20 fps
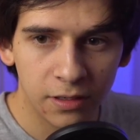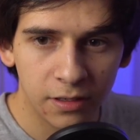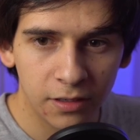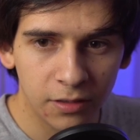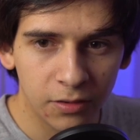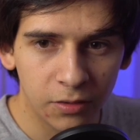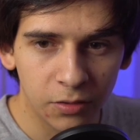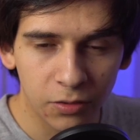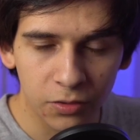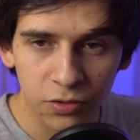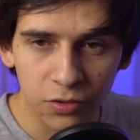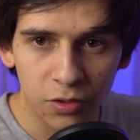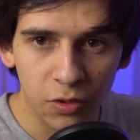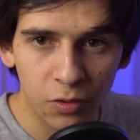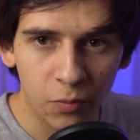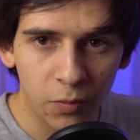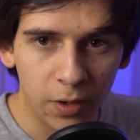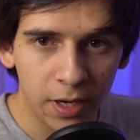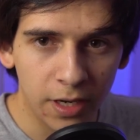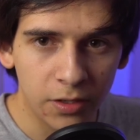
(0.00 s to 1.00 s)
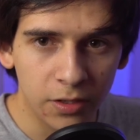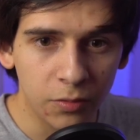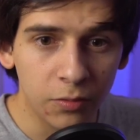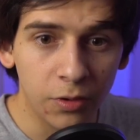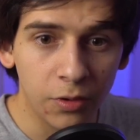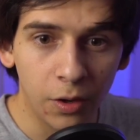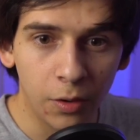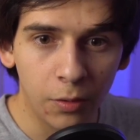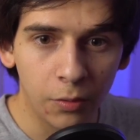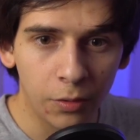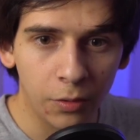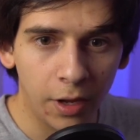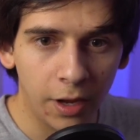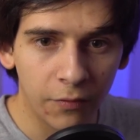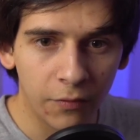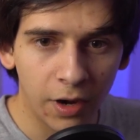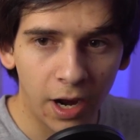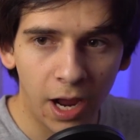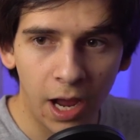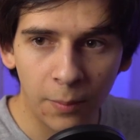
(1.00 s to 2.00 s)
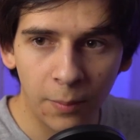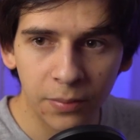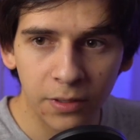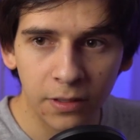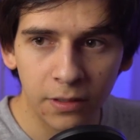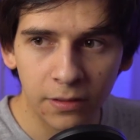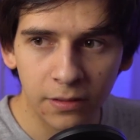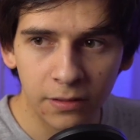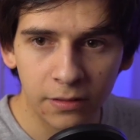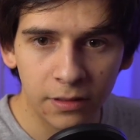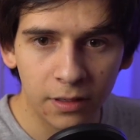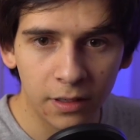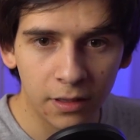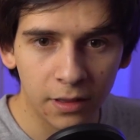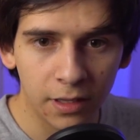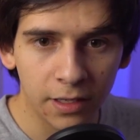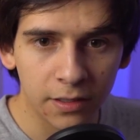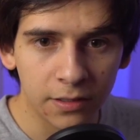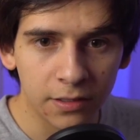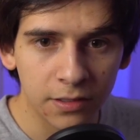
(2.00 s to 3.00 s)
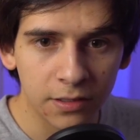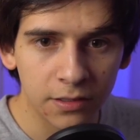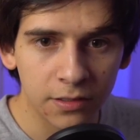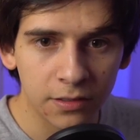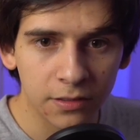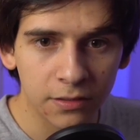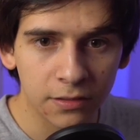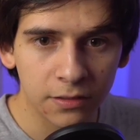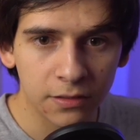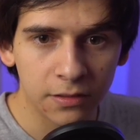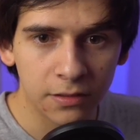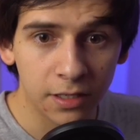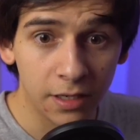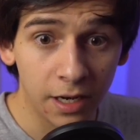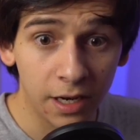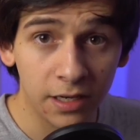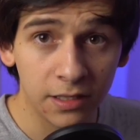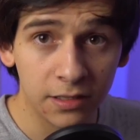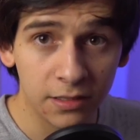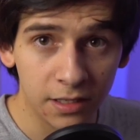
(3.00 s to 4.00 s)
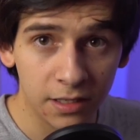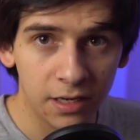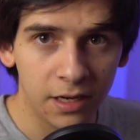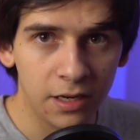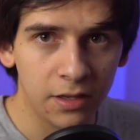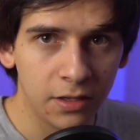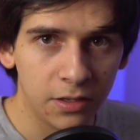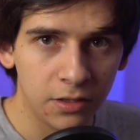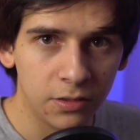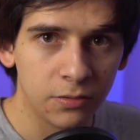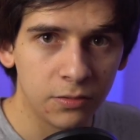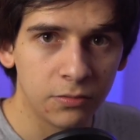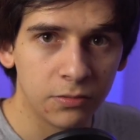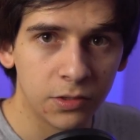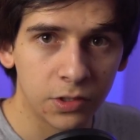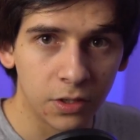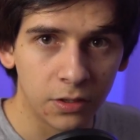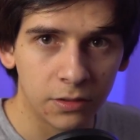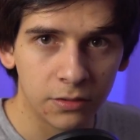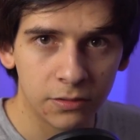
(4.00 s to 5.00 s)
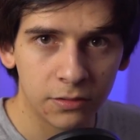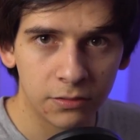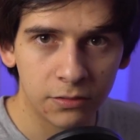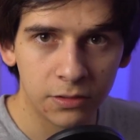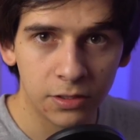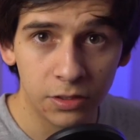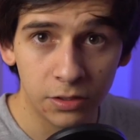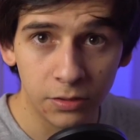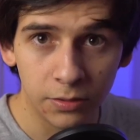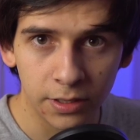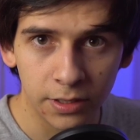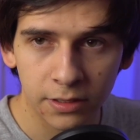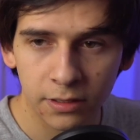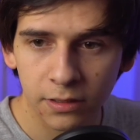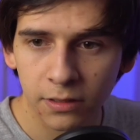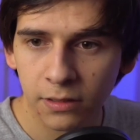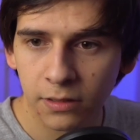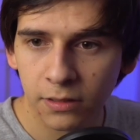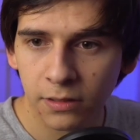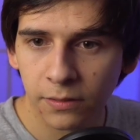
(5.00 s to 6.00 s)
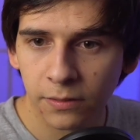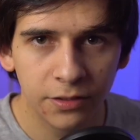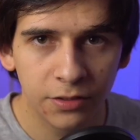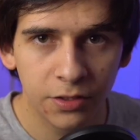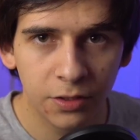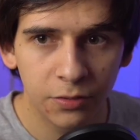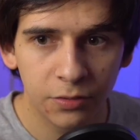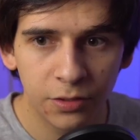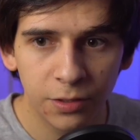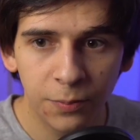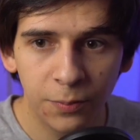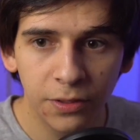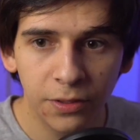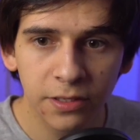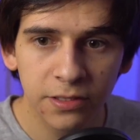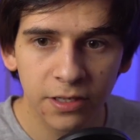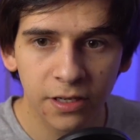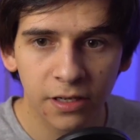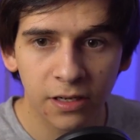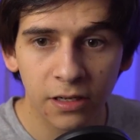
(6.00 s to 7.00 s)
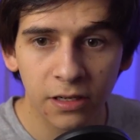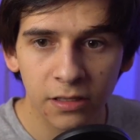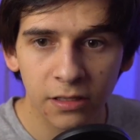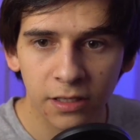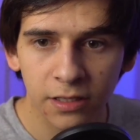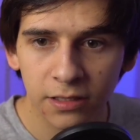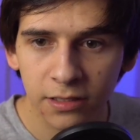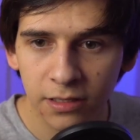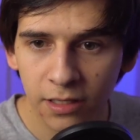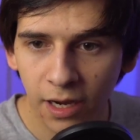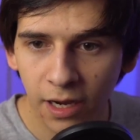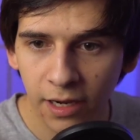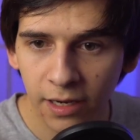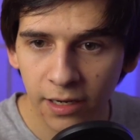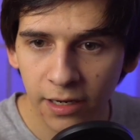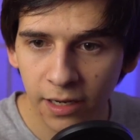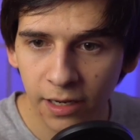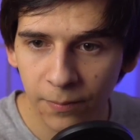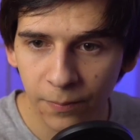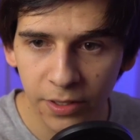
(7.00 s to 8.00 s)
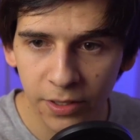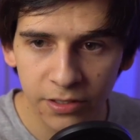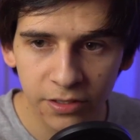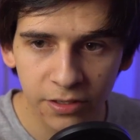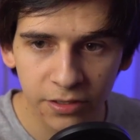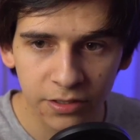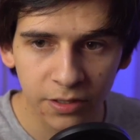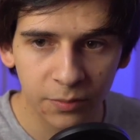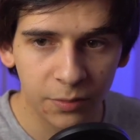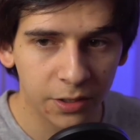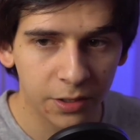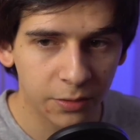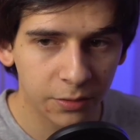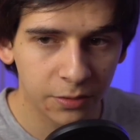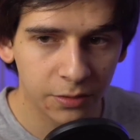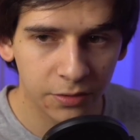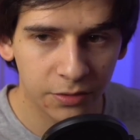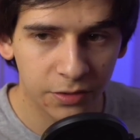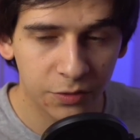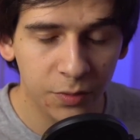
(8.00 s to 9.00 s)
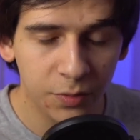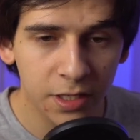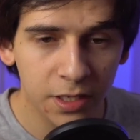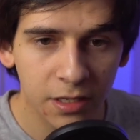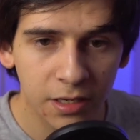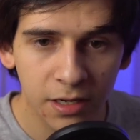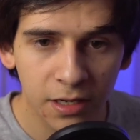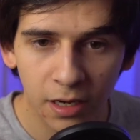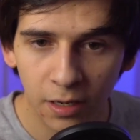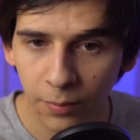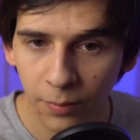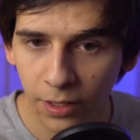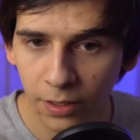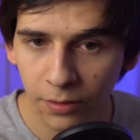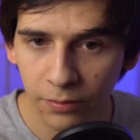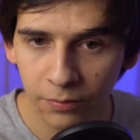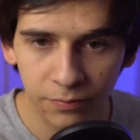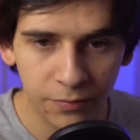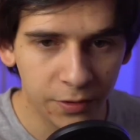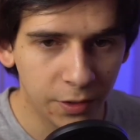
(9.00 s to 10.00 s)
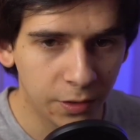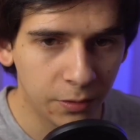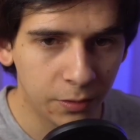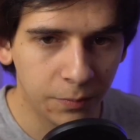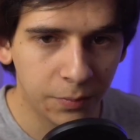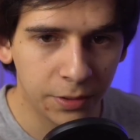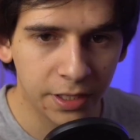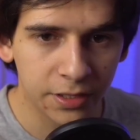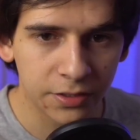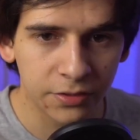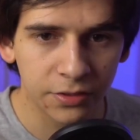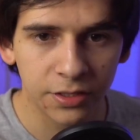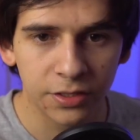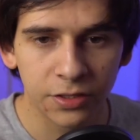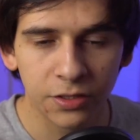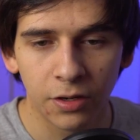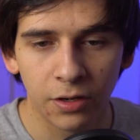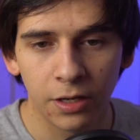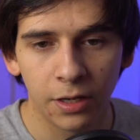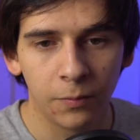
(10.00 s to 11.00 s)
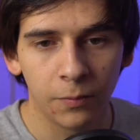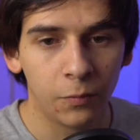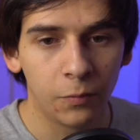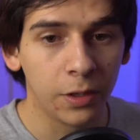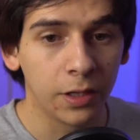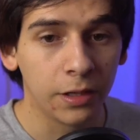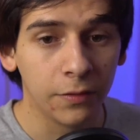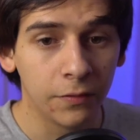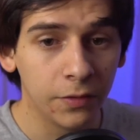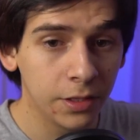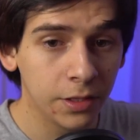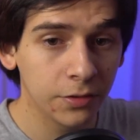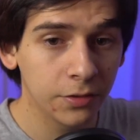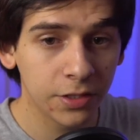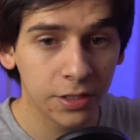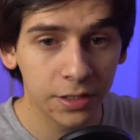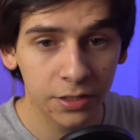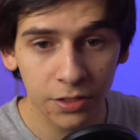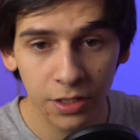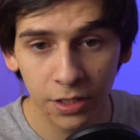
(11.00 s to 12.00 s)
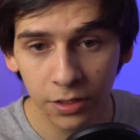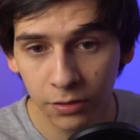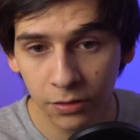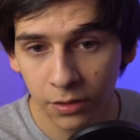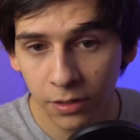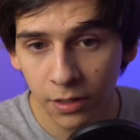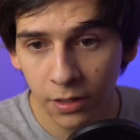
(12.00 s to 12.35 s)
there's no way they'll ever happen unless today is the day that you start to do it. So to put this into context, I had mentioned to someone earlier this week about, potentially starting up weekly videos on this channel,